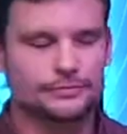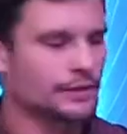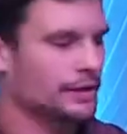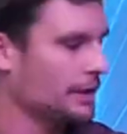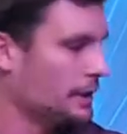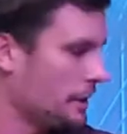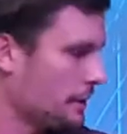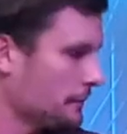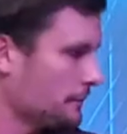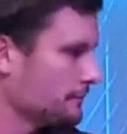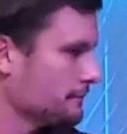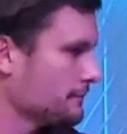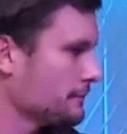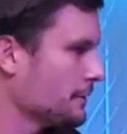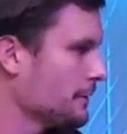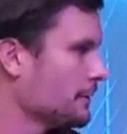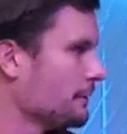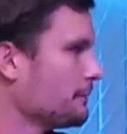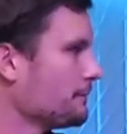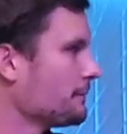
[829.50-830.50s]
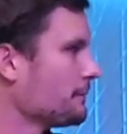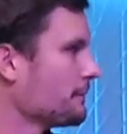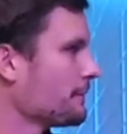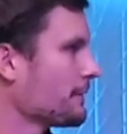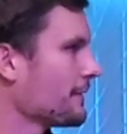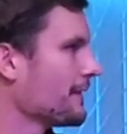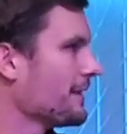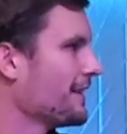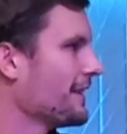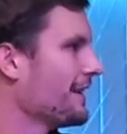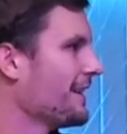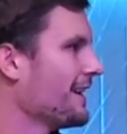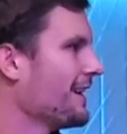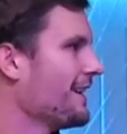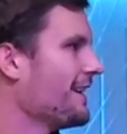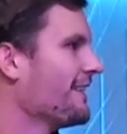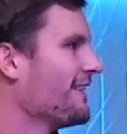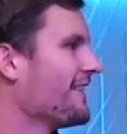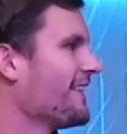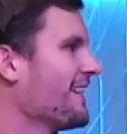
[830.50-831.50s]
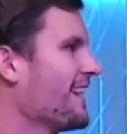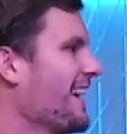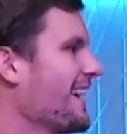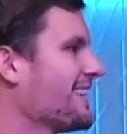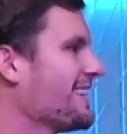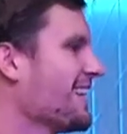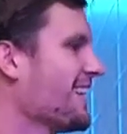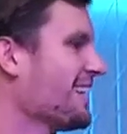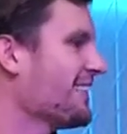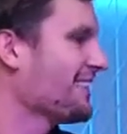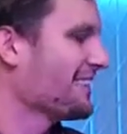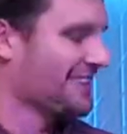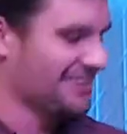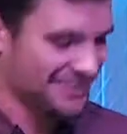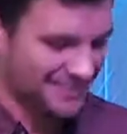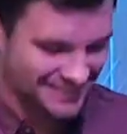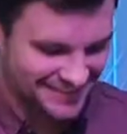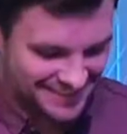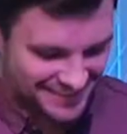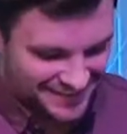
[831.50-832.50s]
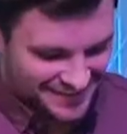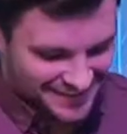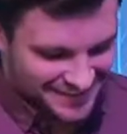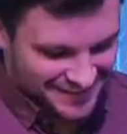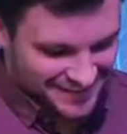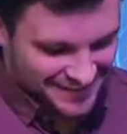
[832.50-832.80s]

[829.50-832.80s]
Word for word: oh, well, oh, hey Tyler. What's up?